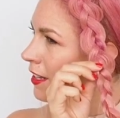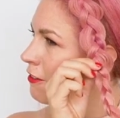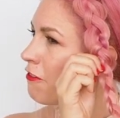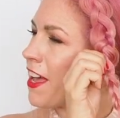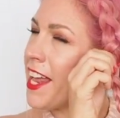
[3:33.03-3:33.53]

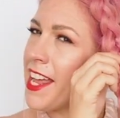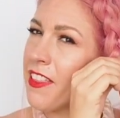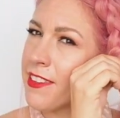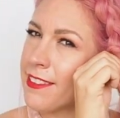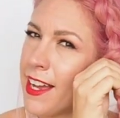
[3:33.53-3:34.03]
fan out
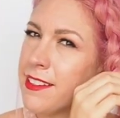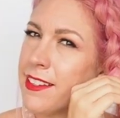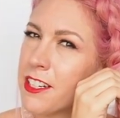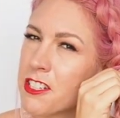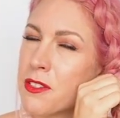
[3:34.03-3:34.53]
the side
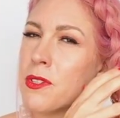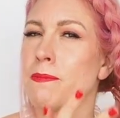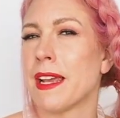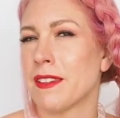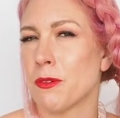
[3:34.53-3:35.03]
sections, which
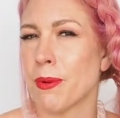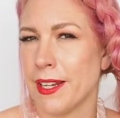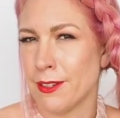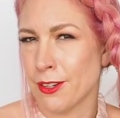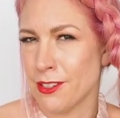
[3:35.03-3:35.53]
makes your braid
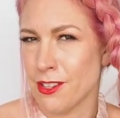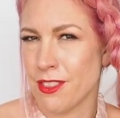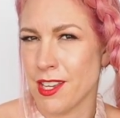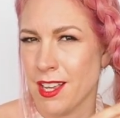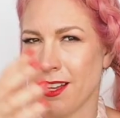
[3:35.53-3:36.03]
look a lot
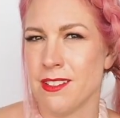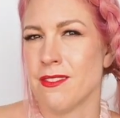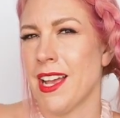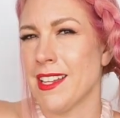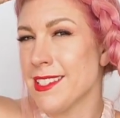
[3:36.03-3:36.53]
thicker
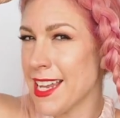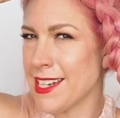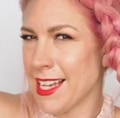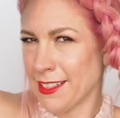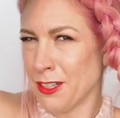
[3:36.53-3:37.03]
and
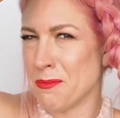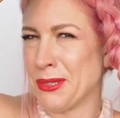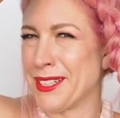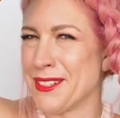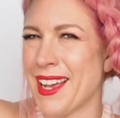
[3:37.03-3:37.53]
stand out a lot
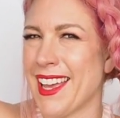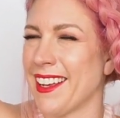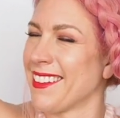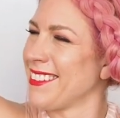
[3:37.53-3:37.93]
more in your hair.